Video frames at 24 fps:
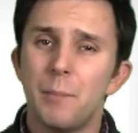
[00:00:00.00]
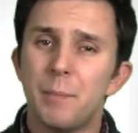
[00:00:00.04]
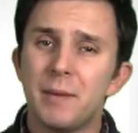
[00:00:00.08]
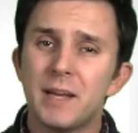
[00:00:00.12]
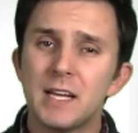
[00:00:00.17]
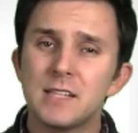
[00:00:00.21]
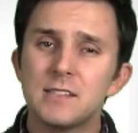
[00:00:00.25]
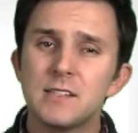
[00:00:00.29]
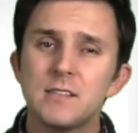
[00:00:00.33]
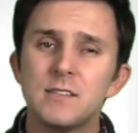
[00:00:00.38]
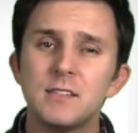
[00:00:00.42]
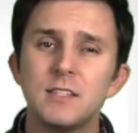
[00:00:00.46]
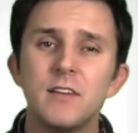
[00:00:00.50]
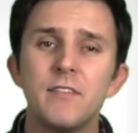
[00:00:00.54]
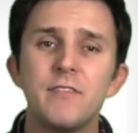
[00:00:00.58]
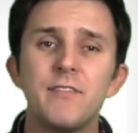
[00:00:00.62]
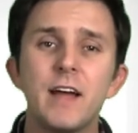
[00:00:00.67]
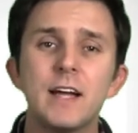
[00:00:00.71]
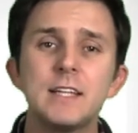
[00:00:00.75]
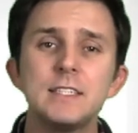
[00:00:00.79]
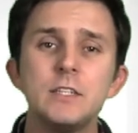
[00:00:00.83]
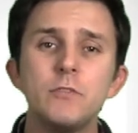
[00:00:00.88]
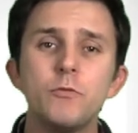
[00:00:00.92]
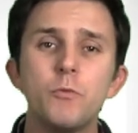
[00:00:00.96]
because it's an
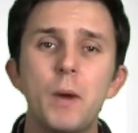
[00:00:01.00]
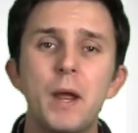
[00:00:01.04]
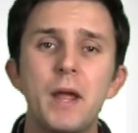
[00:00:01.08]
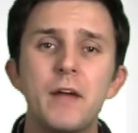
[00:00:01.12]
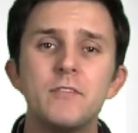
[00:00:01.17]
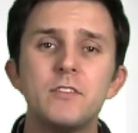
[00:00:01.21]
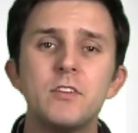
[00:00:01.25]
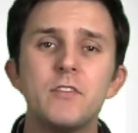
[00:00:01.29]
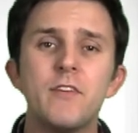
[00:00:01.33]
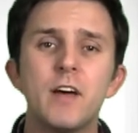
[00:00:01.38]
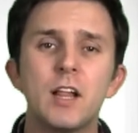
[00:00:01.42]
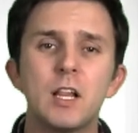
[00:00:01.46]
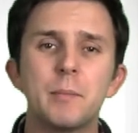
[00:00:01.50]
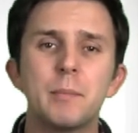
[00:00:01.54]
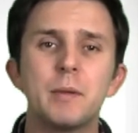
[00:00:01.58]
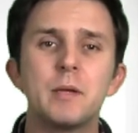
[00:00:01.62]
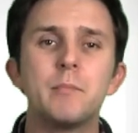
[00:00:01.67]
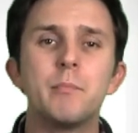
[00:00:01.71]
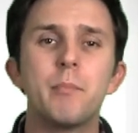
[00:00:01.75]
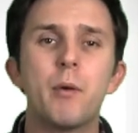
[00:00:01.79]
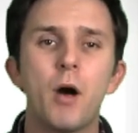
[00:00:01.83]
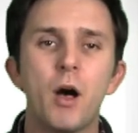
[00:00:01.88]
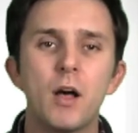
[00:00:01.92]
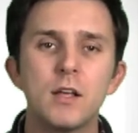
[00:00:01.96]
effective way of
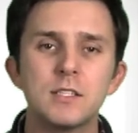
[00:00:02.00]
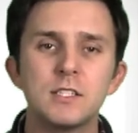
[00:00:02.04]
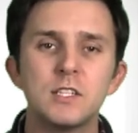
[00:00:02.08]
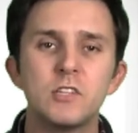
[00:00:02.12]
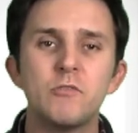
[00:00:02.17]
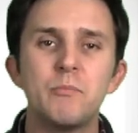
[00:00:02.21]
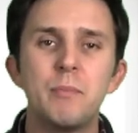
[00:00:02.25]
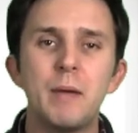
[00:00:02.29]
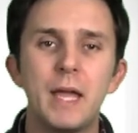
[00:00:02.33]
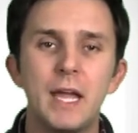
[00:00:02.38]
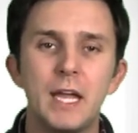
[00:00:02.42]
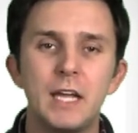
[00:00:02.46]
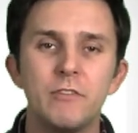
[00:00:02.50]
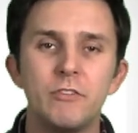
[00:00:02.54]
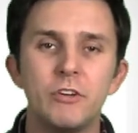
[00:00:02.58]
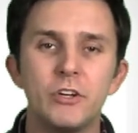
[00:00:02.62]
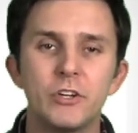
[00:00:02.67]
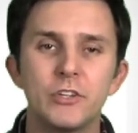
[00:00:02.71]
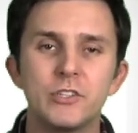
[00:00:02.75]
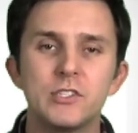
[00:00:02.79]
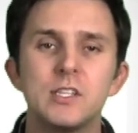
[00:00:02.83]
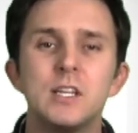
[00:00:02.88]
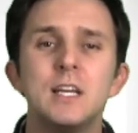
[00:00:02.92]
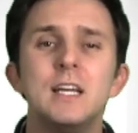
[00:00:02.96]
developing positive
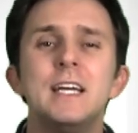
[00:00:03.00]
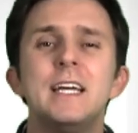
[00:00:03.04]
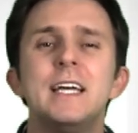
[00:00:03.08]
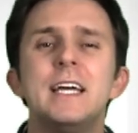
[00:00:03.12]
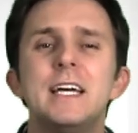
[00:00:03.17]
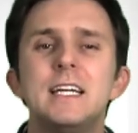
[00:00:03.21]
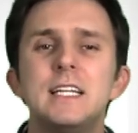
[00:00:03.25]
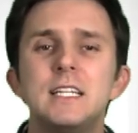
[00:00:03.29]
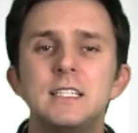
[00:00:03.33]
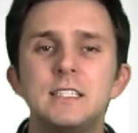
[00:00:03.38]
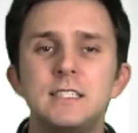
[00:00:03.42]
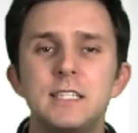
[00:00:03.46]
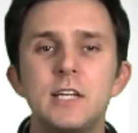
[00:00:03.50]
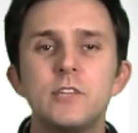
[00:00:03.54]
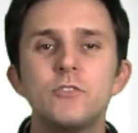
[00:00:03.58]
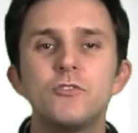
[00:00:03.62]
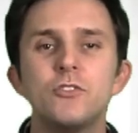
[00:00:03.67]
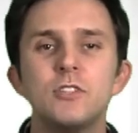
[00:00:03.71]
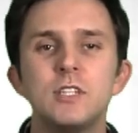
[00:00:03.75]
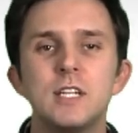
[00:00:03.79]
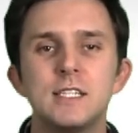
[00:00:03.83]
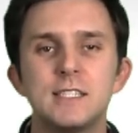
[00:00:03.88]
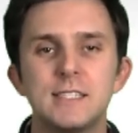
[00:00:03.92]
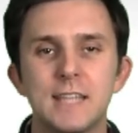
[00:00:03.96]
behaviors in
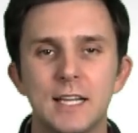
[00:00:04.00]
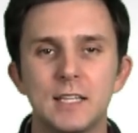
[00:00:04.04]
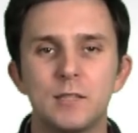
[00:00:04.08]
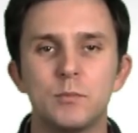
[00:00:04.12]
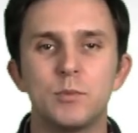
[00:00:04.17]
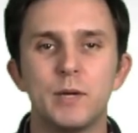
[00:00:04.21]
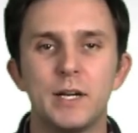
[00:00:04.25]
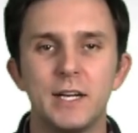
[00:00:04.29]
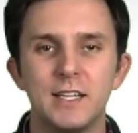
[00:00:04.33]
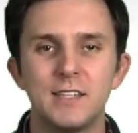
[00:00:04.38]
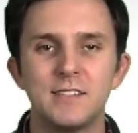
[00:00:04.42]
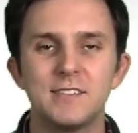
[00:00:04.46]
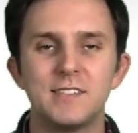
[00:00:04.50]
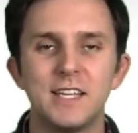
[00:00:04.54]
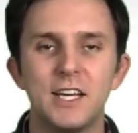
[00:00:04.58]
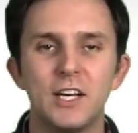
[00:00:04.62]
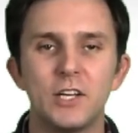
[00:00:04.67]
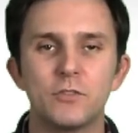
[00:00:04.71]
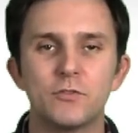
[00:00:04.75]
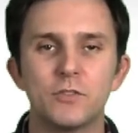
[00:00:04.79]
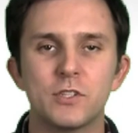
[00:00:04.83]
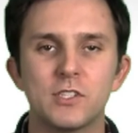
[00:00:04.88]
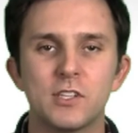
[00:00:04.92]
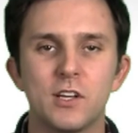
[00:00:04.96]
addition to celebrating
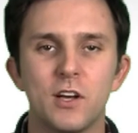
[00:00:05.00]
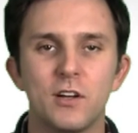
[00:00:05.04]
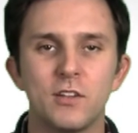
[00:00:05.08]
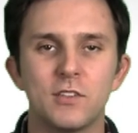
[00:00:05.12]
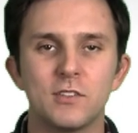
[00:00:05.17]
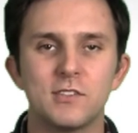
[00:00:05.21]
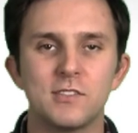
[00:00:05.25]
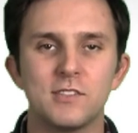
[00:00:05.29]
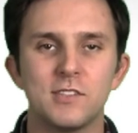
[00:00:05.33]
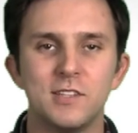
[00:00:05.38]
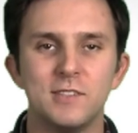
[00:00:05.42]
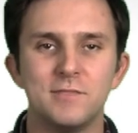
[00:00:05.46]
sales results.